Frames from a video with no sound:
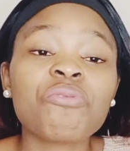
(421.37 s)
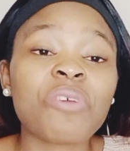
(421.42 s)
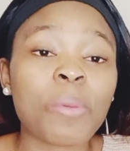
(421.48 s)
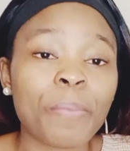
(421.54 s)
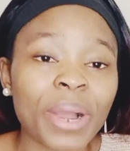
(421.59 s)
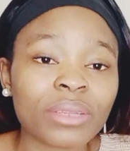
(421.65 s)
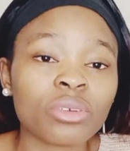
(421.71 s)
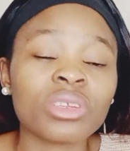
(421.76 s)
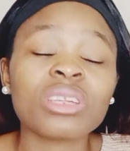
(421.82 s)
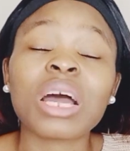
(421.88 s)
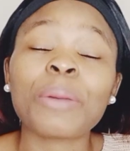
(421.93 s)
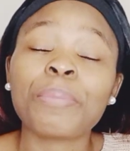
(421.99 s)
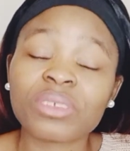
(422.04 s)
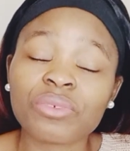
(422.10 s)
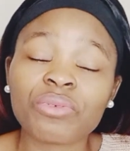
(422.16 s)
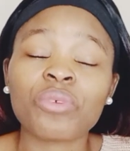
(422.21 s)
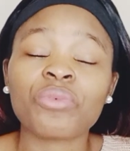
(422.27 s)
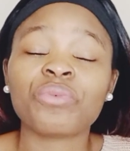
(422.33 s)
for bad, another
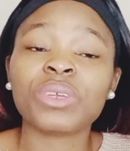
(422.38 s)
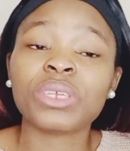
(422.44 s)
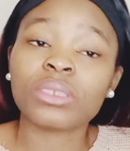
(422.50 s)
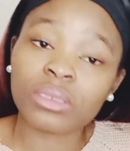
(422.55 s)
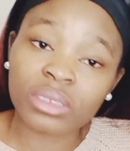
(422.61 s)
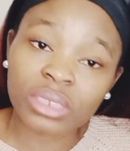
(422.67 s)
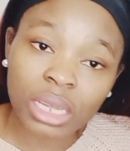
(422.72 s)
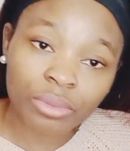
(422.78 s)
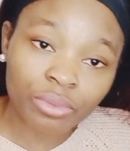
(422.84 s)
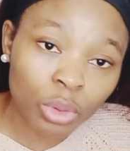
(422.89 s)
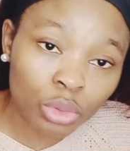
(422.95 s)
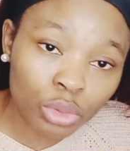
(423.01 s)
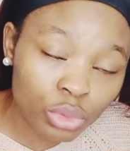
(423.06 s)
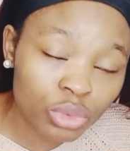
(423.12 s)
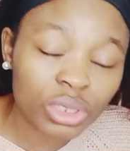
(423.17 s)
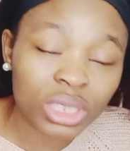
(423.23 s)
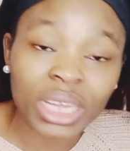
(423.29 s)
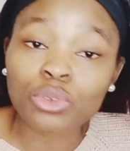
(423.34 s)
person for feel there for
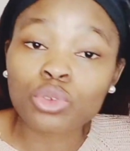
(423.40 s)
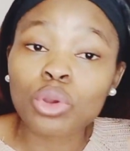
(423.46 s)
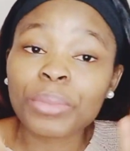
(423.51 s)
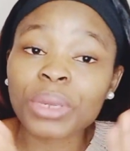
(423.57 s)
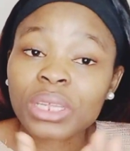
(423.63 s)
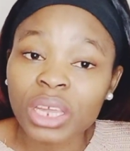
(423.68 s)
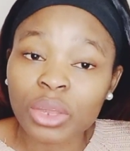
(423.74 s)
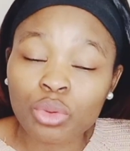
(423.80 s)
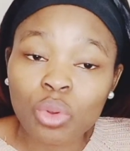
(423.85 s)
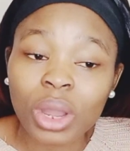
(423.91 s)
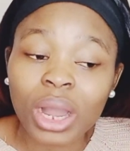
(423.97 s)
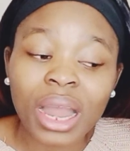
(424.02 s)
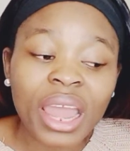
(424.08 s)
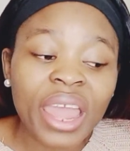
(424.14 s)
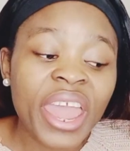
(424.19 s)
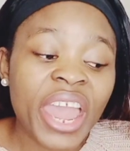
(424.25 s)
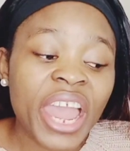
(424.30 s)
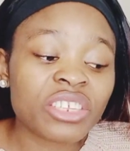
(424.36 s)
good. Now so me they look at.
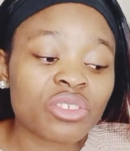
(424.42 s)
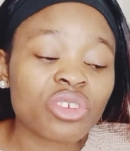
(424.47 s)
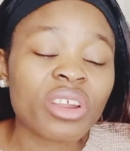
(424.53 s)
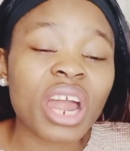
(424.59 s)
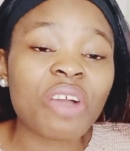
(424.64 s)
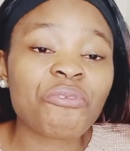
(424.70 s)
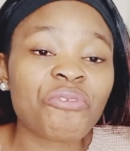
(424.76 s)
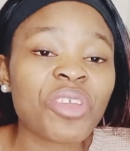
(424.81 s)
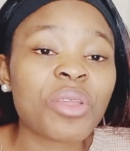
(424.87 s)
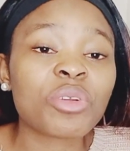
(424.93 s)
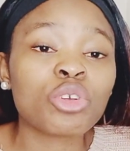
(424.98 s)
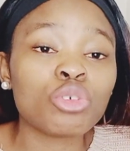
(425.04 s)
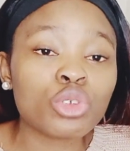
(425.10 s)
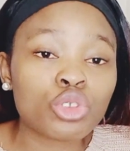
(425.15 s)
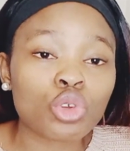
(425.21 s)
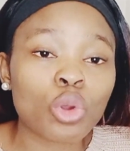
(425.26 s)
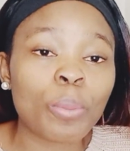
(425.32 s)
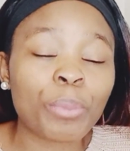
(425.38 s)
Editorial feel
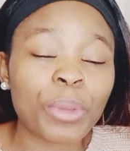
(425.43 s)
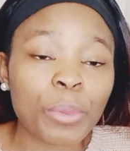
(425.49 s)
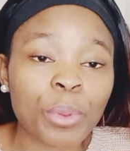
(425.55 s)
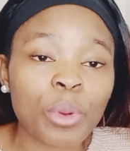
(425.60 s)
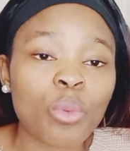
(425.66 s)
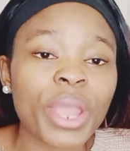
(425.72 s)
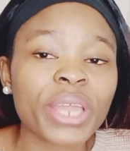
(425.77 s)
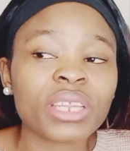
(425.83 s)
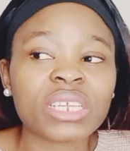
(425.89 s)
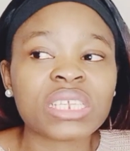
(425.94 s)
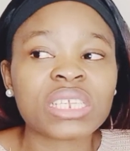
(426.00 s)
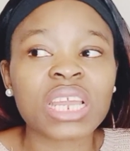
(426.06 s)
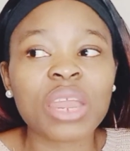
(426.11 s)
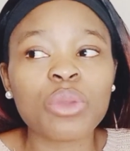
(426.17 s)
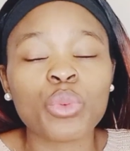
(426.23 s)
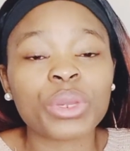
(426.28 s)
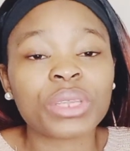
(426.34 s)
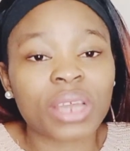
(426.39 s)
good to people when they
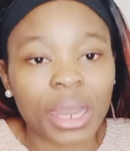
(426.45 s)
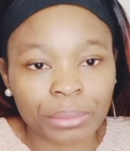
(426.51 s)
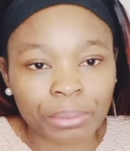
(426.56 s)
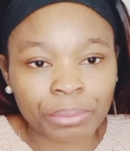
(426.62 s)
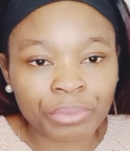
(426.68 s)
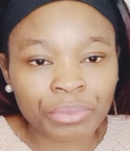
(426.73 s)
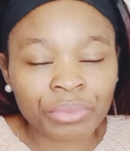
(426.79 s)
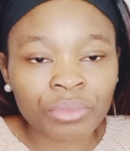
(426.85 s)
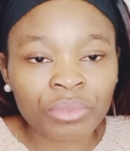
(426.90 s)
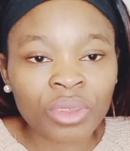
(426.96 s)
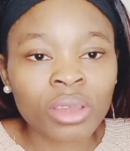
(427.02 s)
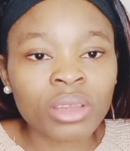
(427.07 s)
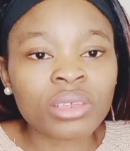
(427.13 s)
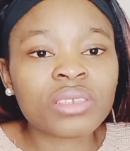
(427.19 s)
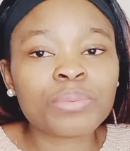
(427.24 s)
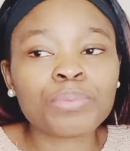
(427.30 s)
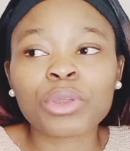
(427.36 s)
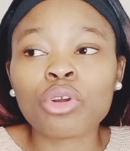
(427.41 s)
stay with her.
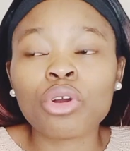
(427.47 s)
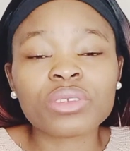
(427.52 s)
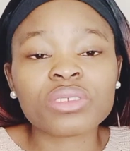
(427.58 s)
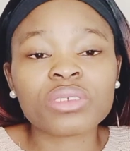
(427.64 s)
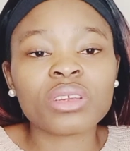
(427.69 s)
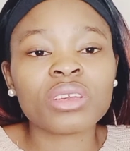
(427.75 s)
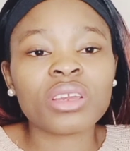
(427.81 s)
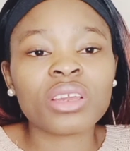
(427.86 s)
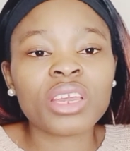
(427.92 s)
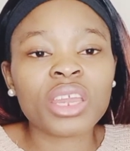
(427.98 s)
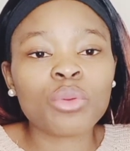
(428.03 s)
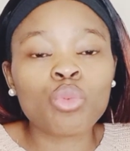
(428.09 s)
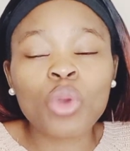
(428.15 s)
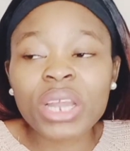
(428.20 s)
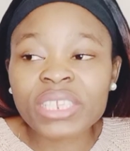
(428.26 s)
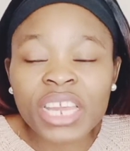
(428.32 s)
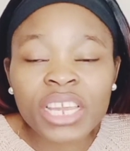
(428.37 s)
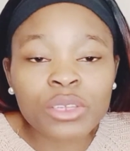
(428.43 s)
Because
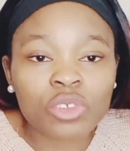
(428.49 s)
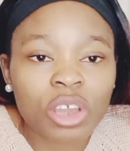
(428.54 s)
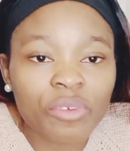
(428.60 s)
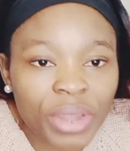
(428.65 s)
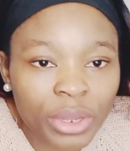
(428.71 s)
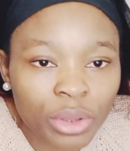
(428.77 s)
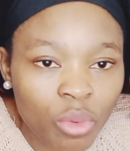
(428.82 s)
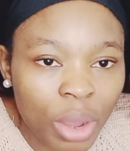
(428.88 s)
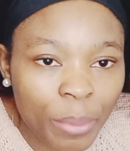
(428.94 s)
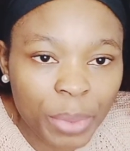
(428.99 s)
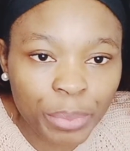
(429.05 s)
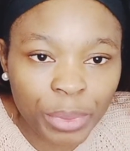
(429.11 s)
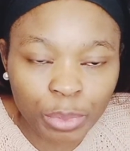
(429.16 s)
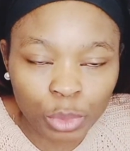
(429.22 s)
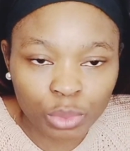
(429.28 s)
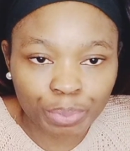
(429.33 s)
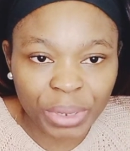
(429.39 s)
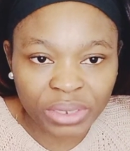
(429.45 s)
waiting is suffer, I don't want to make
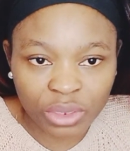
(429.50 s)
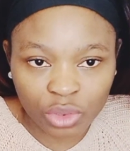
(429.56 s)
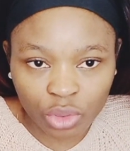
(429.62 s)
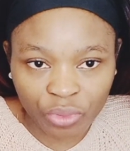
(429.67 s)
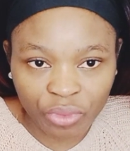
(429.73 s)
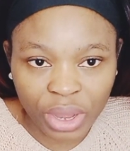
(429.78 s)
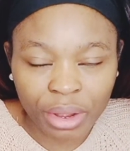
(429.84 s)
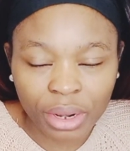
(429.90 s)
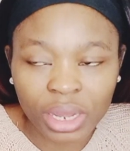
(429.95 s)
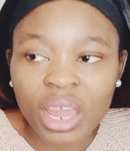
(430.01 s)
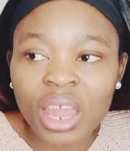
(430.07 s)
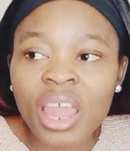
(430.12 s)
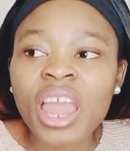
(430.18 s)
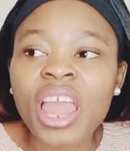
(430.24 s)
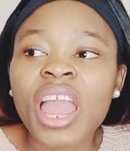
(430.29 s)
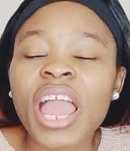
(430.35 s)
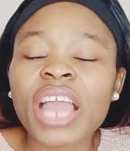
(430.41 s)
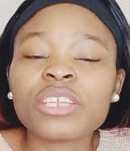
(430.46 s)
people person suffer.
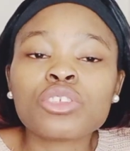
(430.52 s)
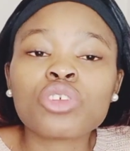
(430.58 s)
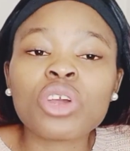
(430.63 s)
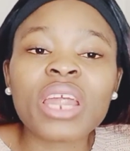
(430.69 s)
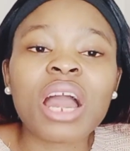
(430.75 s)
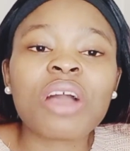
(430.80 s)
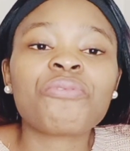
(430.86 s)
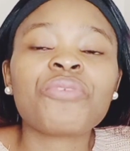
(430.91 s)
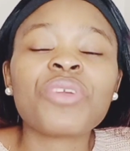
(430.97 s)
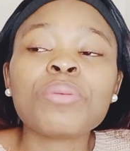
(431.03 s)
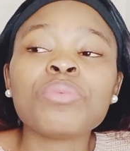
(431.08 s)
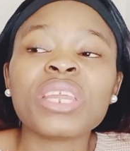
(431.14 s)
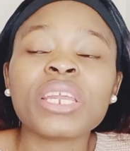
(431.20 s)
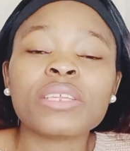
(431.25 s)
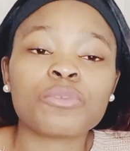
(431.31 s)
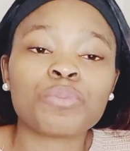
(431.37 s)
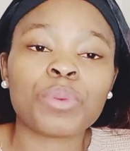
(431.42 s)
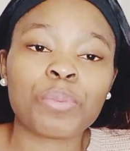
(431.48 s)
Editorial feel
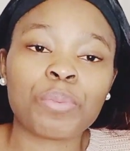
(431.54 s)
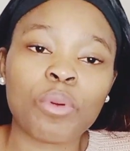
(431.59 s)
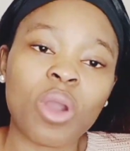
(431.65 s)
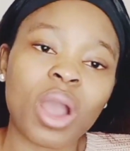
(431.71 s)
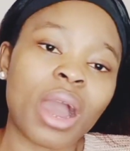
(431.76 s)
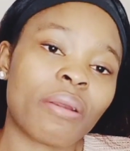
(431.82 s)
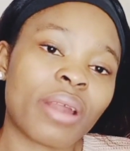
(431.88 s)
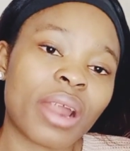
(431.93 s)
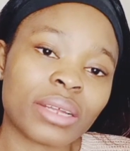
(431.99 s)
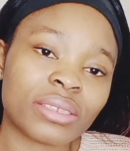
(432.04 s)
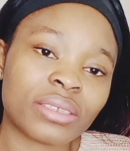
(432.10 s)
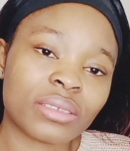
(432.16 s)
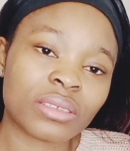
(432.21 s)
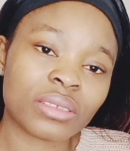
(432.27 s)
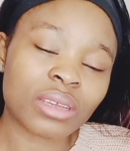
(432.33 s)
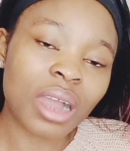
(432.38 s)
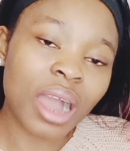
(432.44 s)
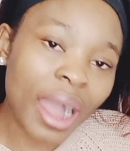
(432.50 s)
needs people around
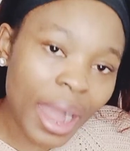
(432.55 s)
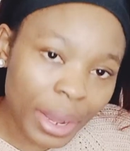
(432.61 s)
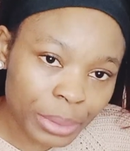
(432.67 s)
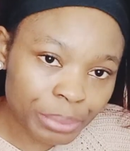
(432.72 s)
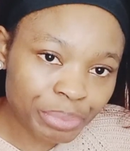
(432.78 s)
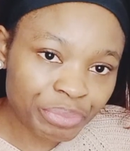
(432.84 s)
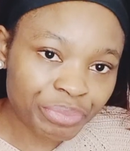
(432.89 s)
her